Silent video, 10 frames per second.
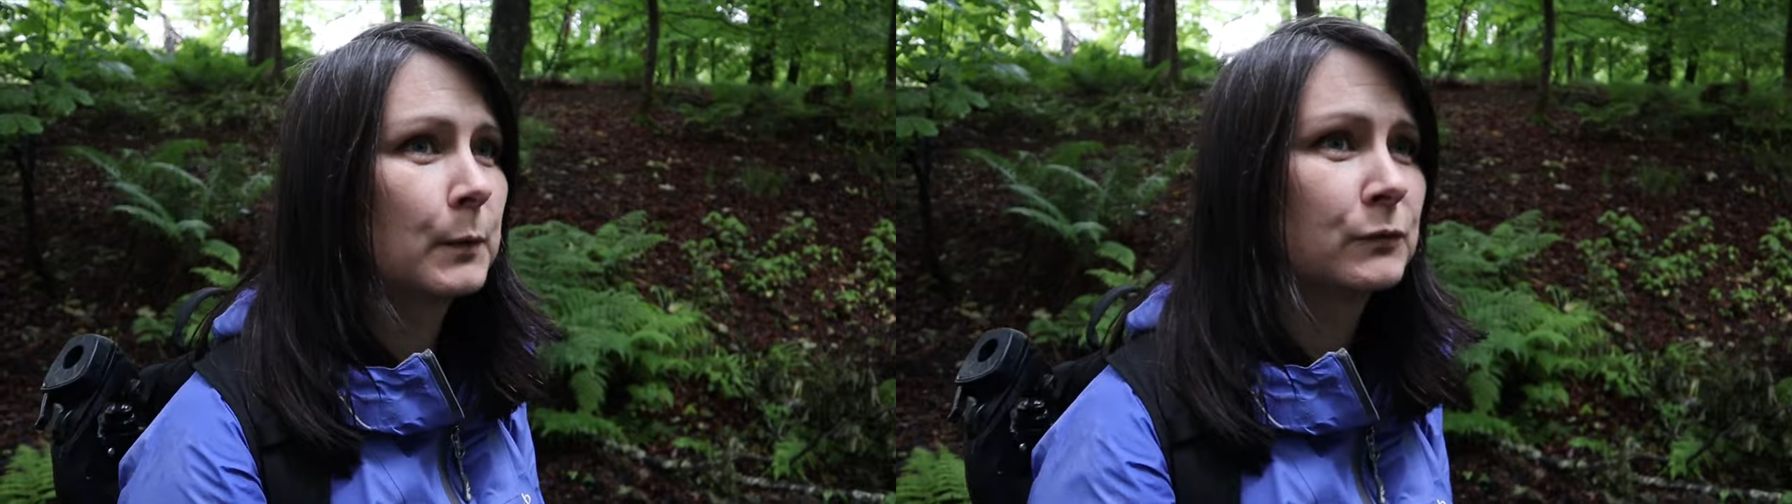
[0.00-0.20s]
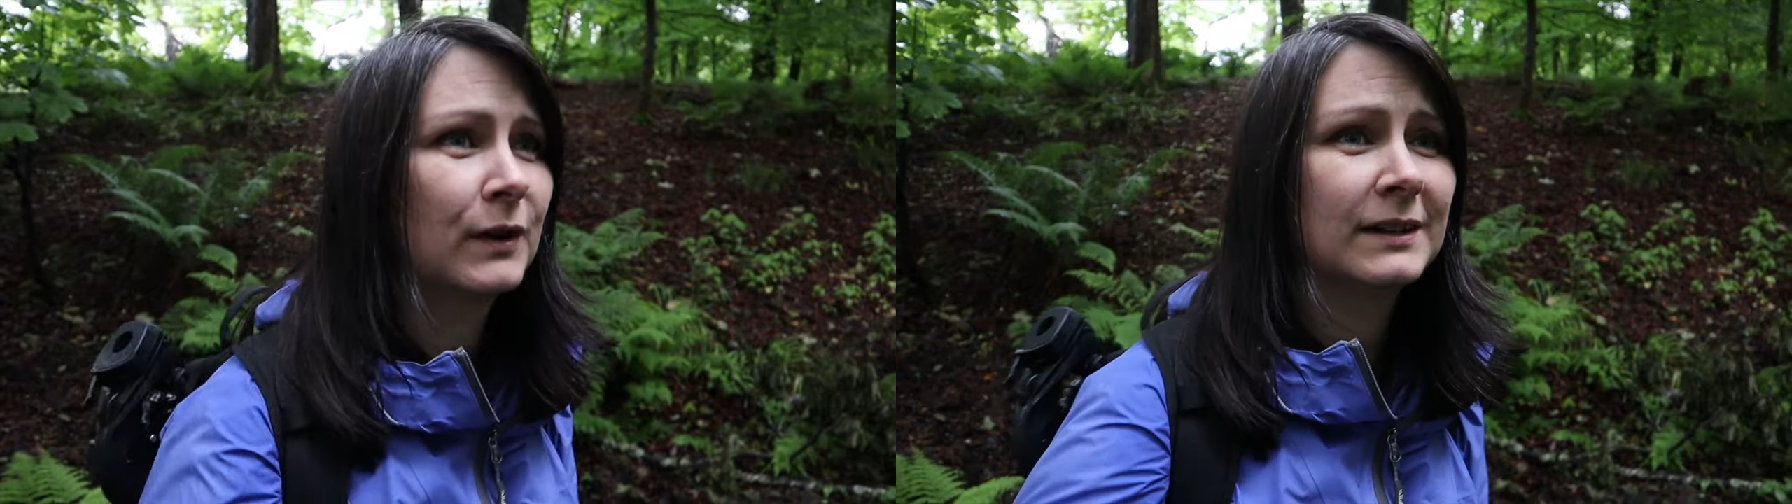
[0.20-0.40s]

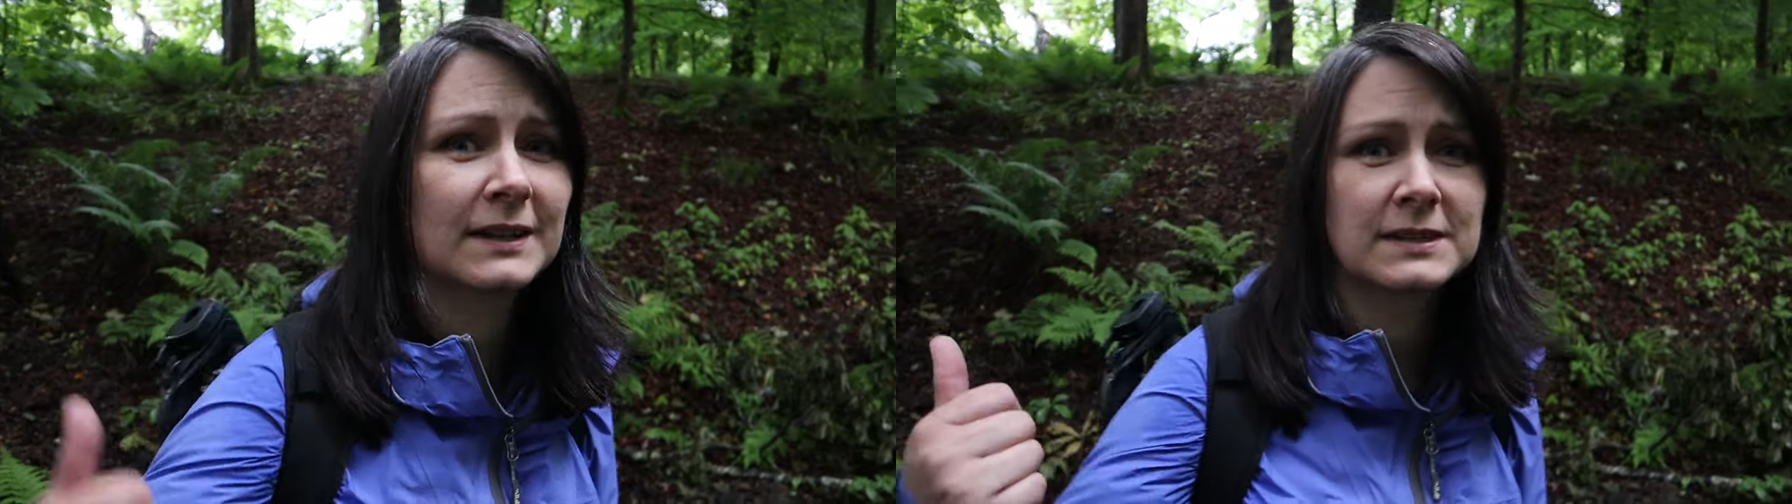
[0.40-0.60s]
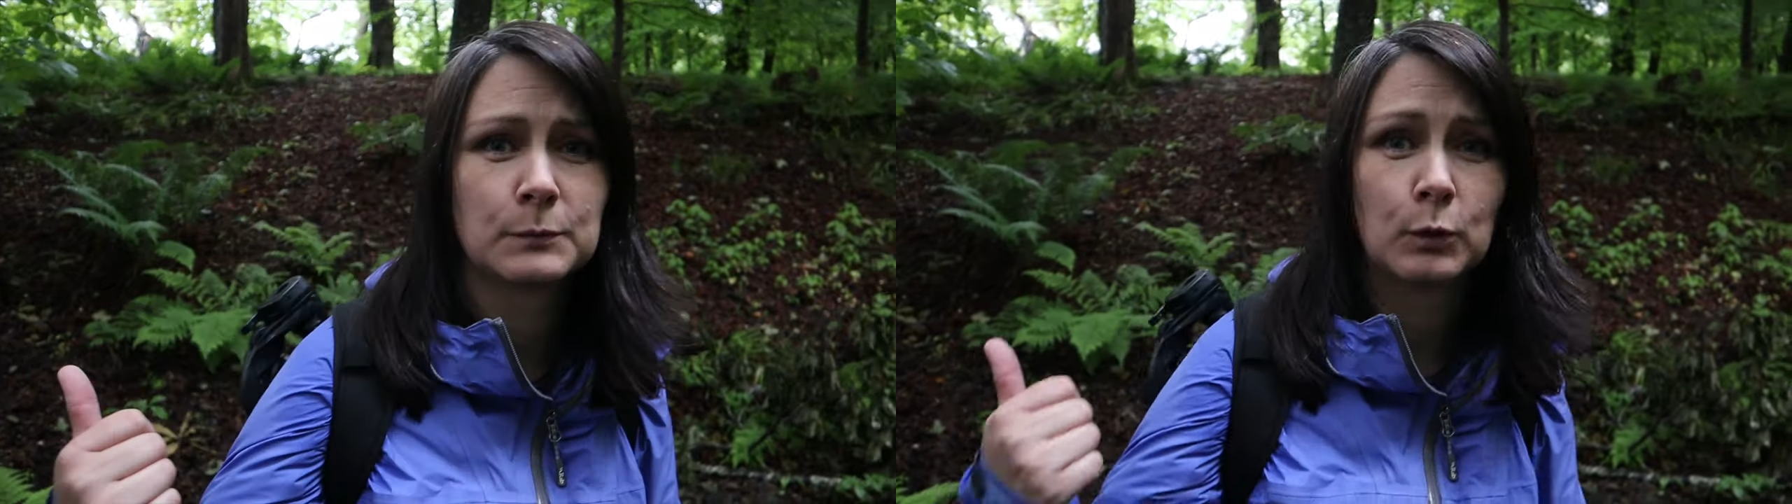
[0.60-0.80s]
We're right
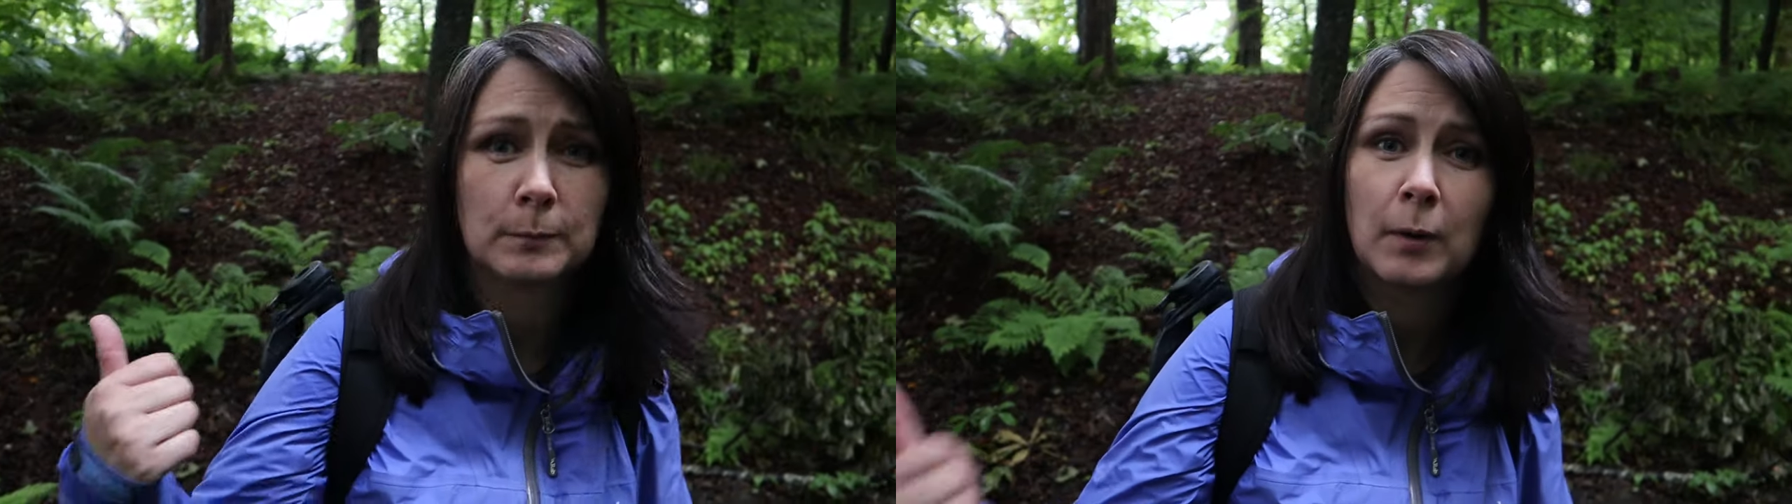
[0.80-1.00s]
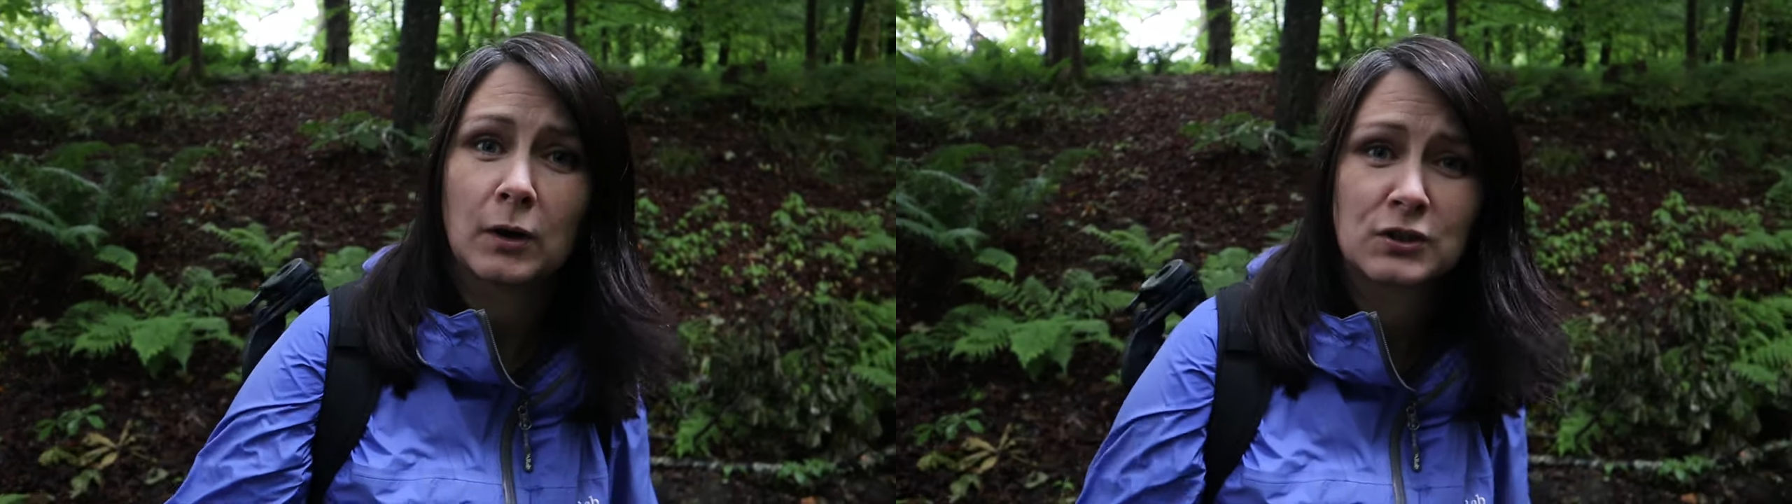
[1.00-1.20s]
next to
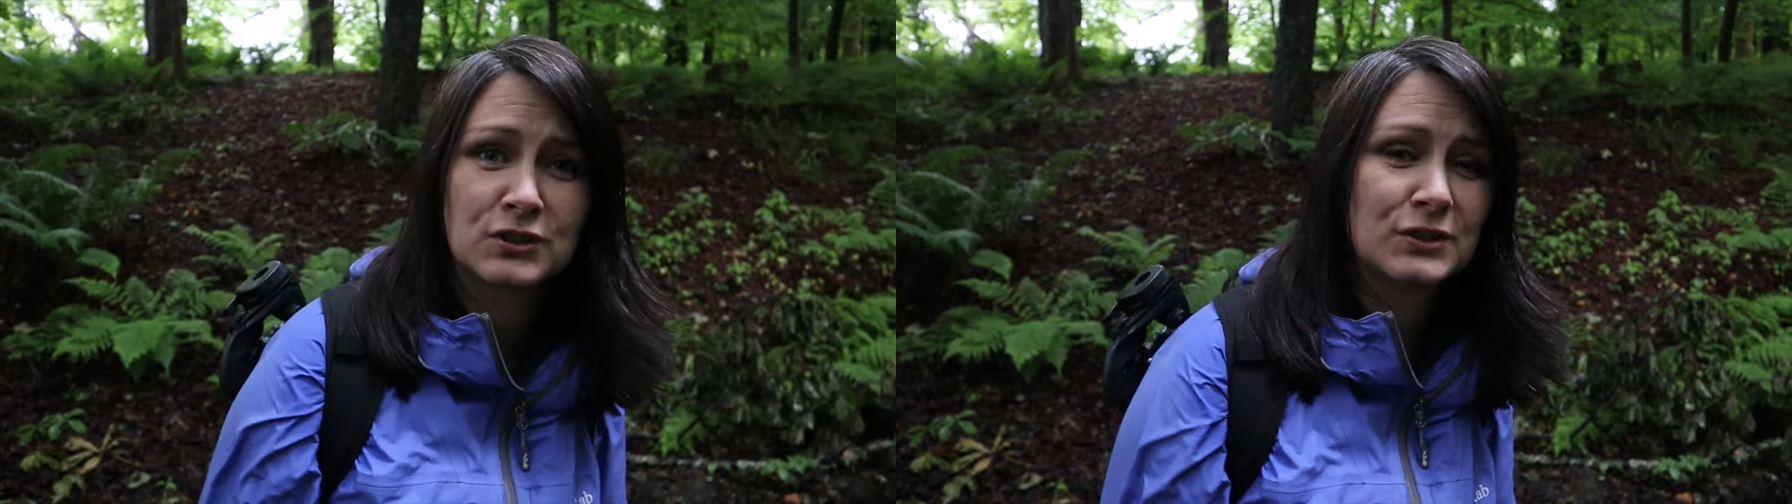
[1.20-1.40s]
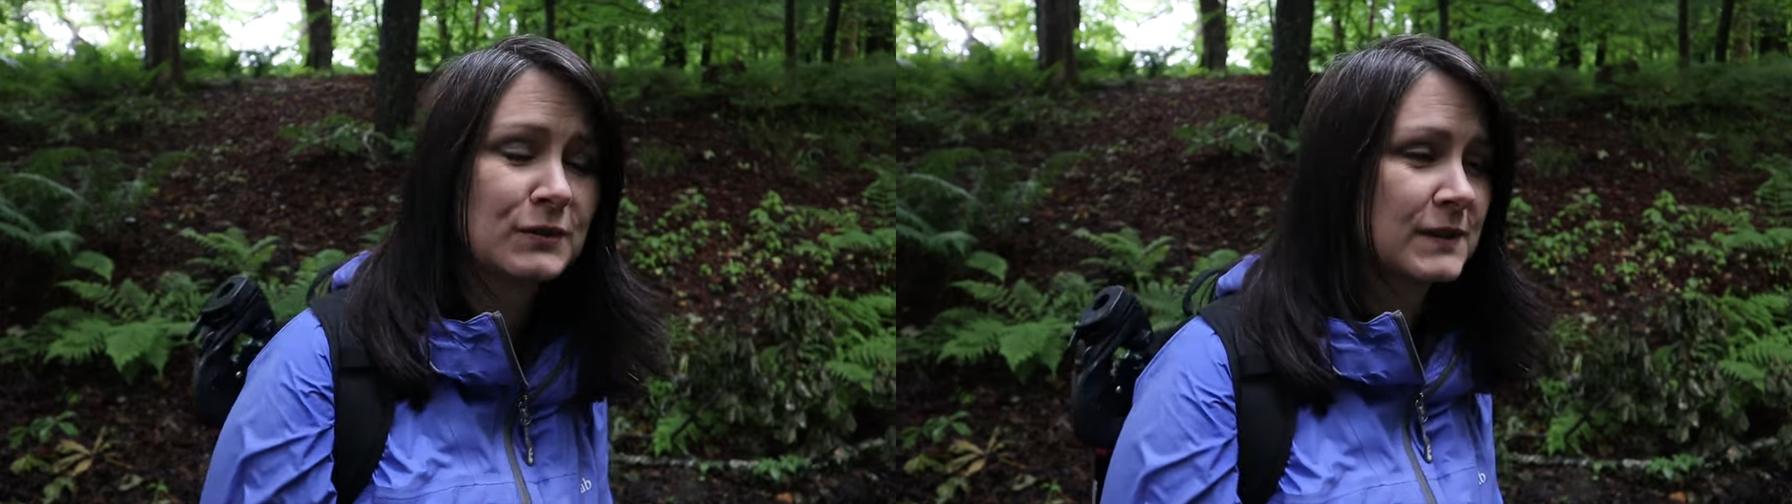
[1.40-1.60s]
Ward Park
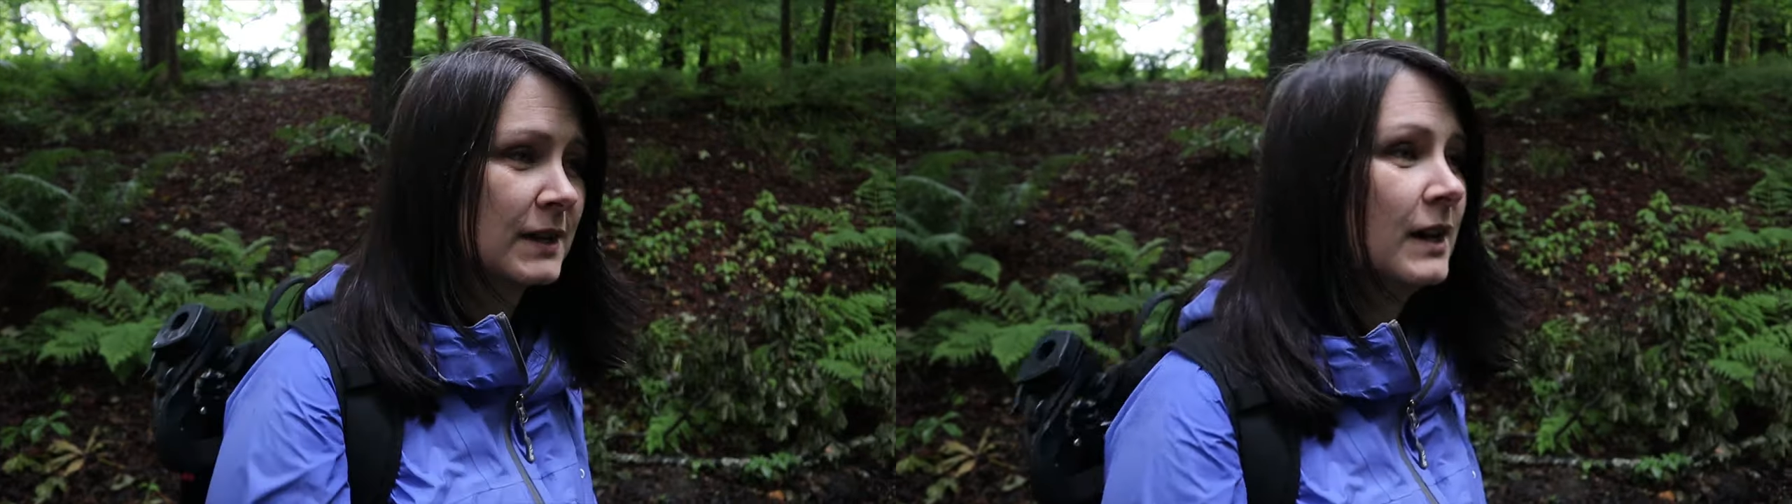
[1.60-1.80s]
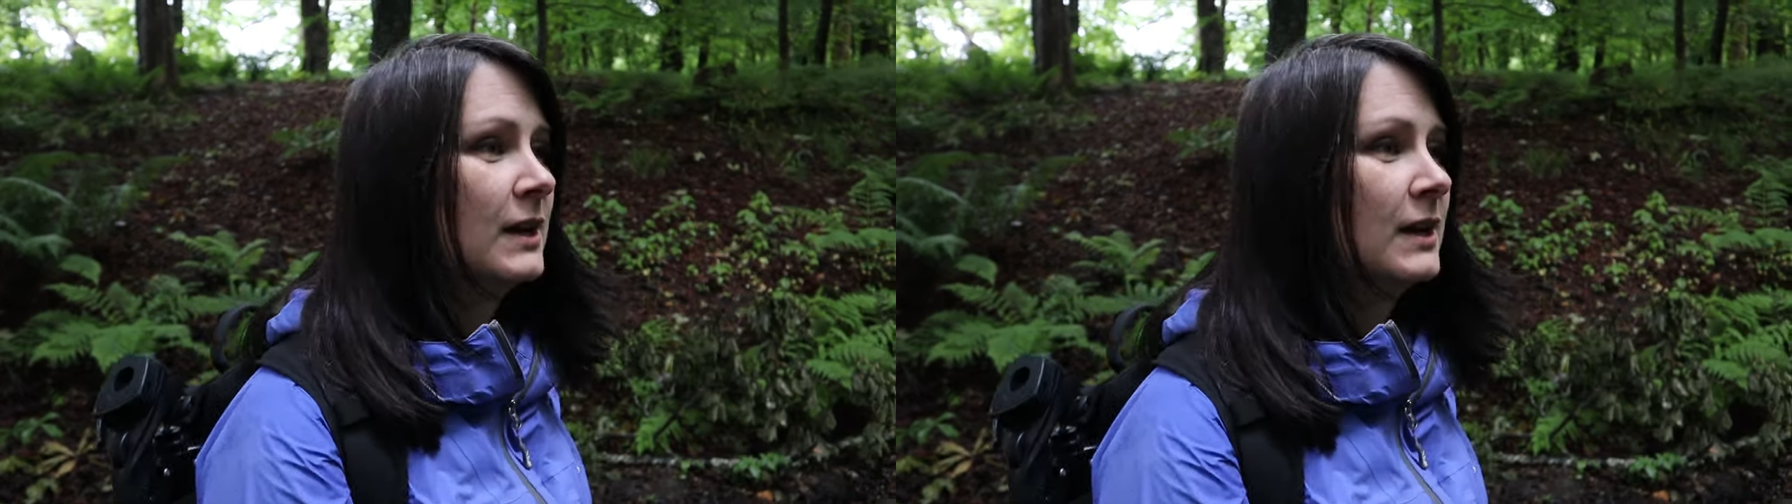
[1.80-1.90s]
Studios.